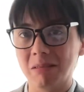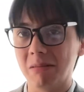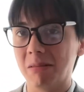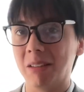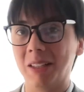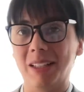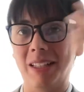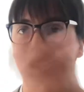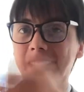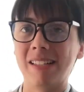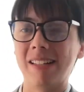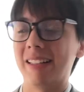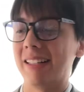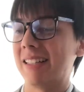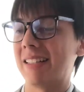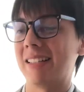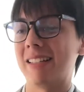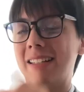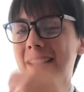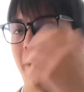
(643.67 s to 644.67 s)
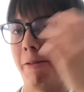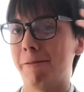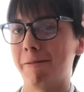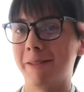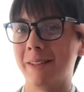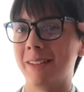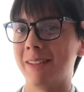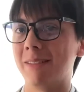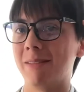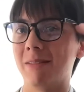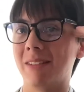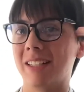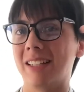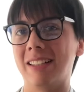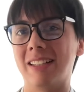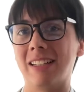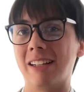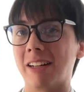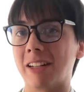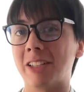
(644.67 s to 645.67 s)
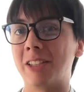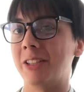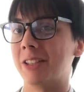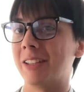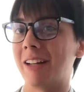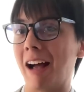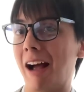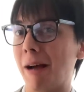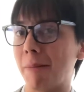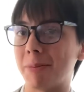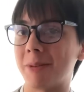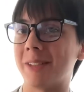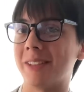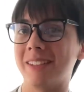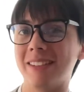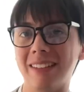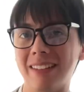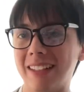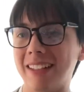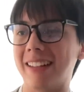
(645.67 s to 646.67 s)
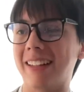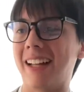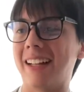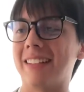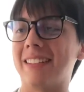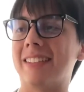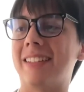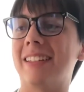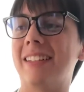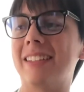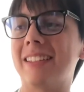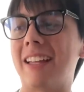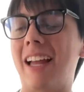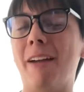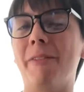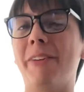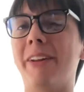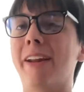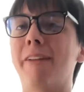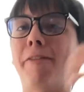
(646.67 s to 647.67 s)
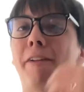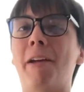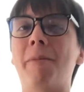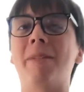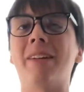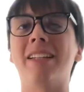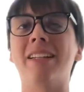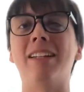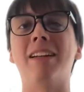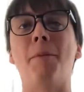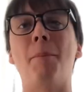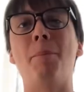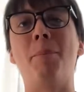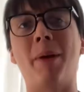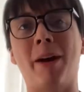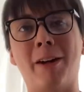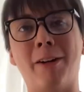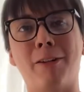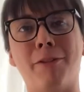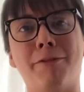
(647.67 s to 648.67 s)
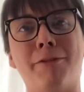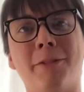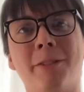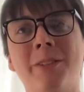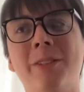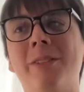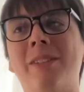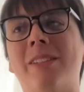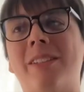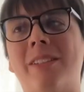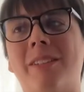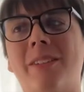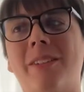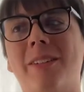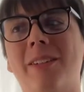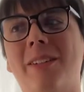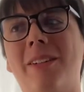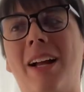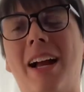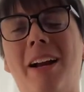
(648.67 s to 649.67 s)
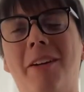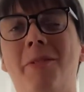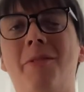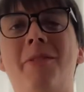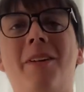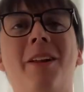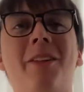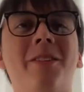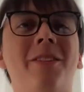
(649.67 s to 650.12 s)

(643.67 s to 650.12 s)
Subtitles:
This is definitely a good option in that sense. I mean, if I'm going to eat a better for you cereal, I would rather